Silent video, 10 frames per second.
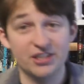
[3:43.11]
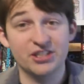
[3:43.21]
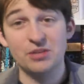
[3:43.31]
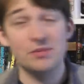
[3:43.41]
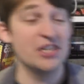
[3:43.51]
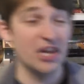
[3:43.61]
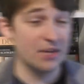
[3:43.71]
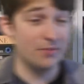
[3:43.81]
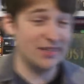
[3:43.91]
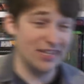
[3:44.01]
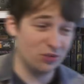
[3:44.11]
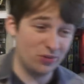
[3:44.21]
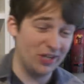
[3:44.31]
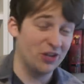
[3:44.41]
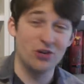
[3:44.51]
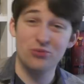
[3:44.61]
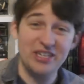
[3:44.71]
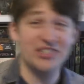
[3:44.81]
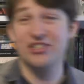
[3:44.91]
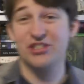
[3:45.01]
It can be done, but there's really no
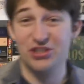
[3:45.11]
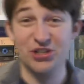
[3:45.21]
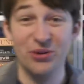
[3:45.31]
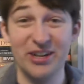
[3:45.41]
reason to do